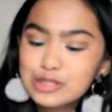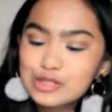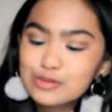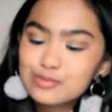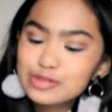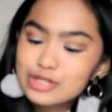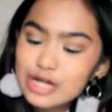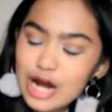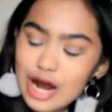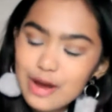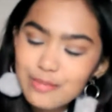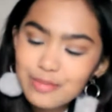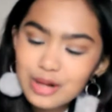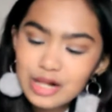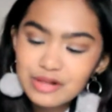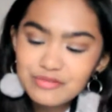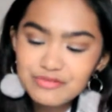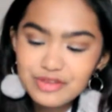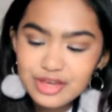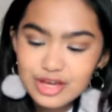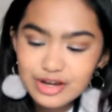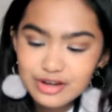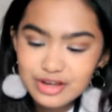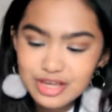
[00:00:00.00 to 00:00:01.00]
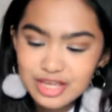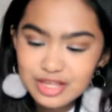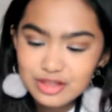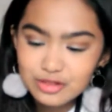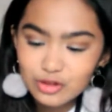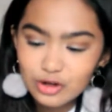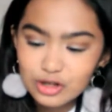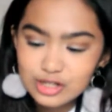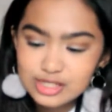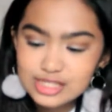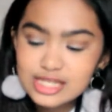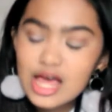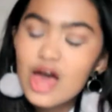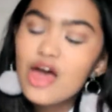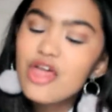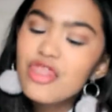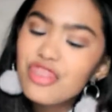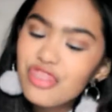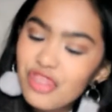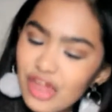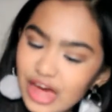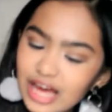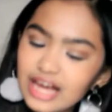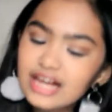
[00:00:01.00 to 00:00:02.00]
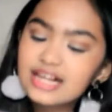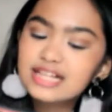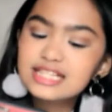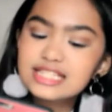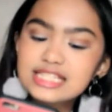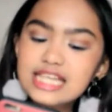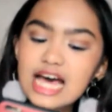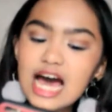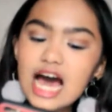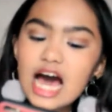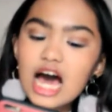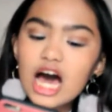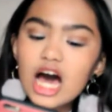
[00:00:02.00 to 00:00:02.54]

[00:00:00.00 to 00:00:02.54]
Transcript: Subscribe, Alvia Quintos. Thanks.